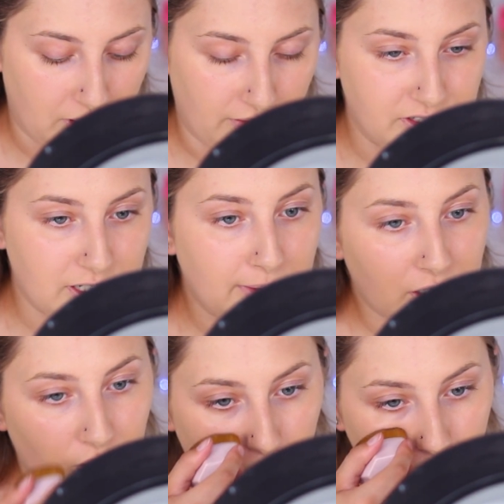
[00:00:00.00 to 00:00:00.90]
but every time
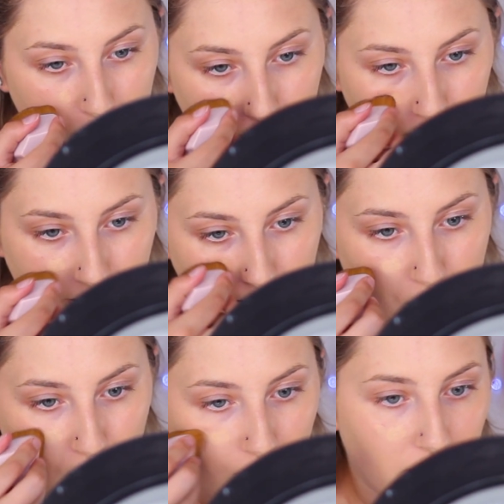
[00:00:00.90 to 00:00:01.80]
I go to apply
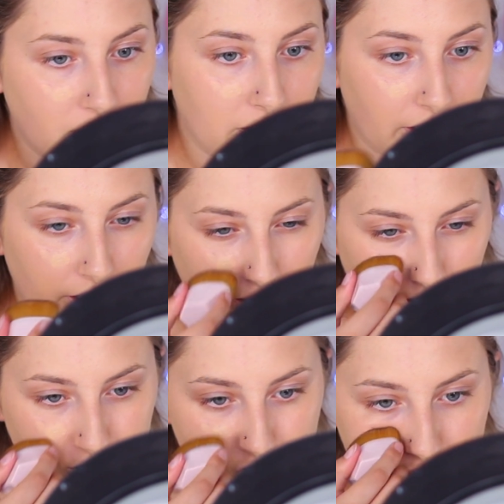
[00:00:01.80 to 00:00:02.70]
more,
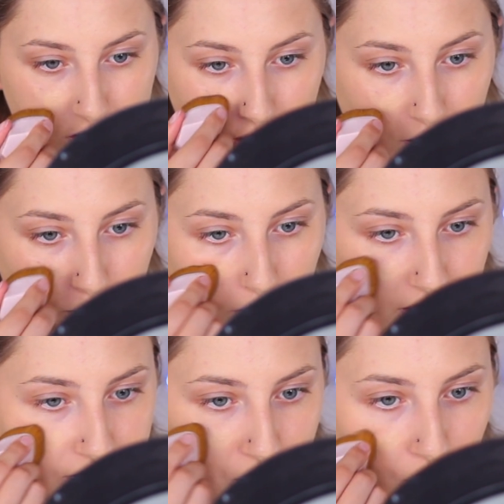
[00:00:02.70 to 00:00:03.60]
it just like
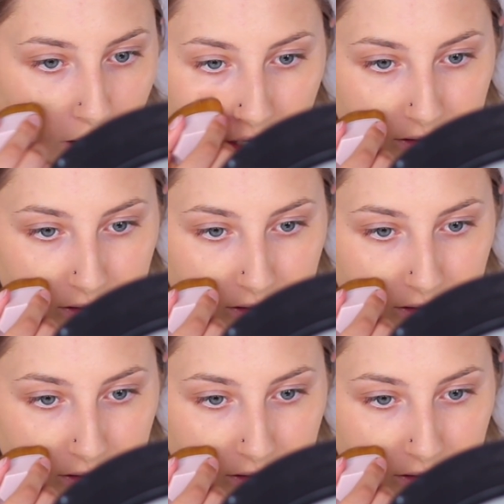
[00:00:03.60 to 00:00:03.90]
blends away.